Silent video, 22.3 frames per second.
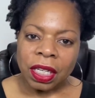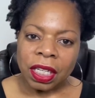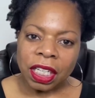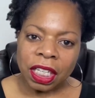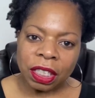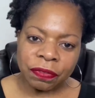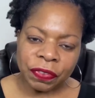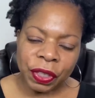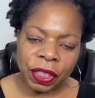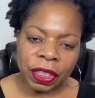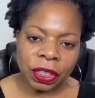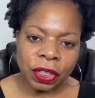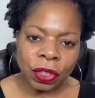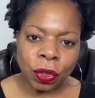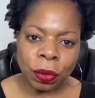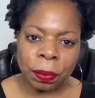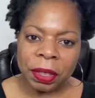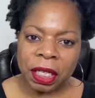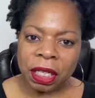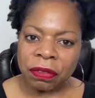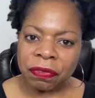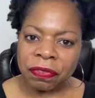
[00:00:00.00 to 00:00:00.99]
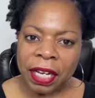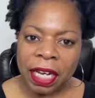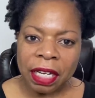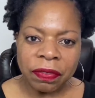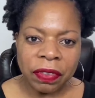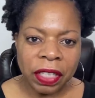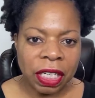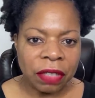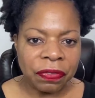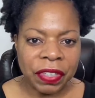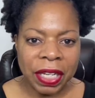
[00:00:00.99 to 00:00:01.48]
If you can do me a
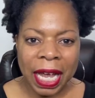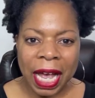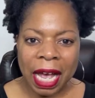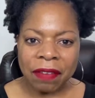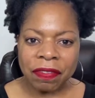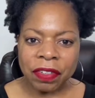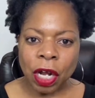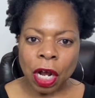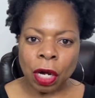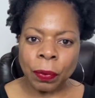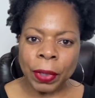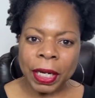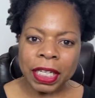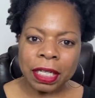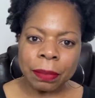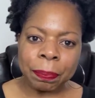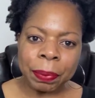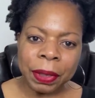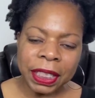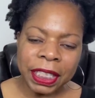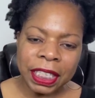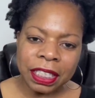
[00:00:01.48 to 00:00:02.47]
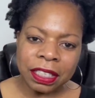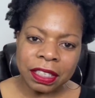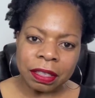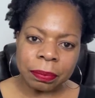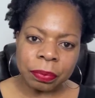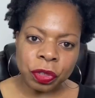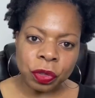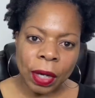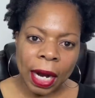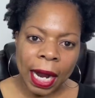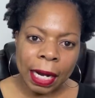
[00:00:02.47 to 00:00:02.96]
favor, if you haven't already, please
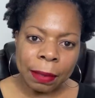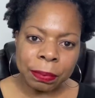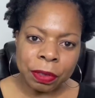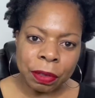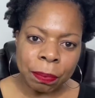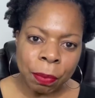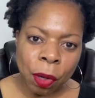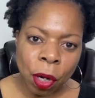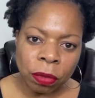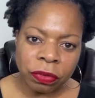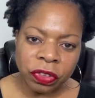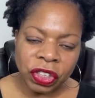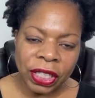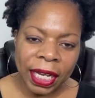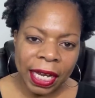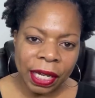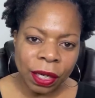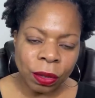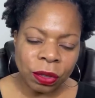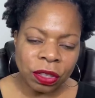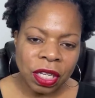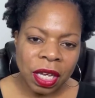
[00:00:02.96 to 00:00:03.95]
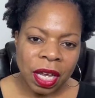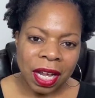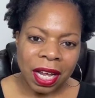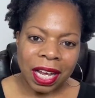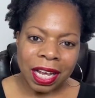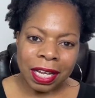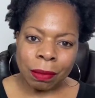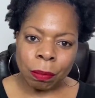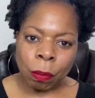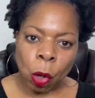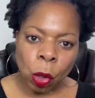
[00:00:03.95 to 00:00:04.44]
subscribe to both channels
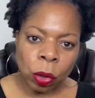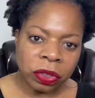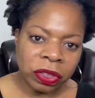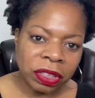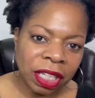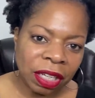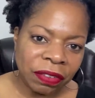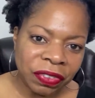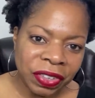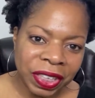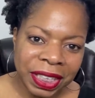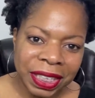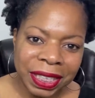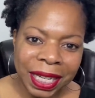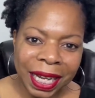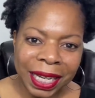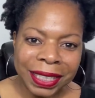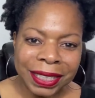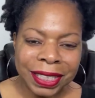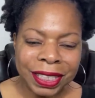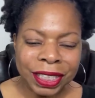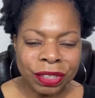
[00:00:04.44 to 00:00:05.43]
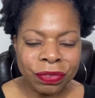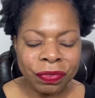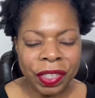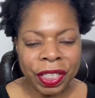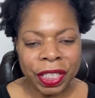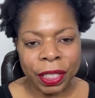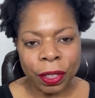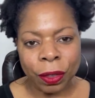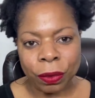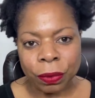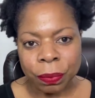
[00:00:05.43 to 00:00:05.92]
and most definitely like this
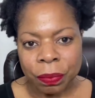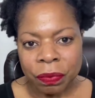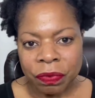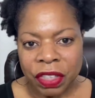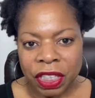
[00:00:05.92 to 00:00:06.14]
video.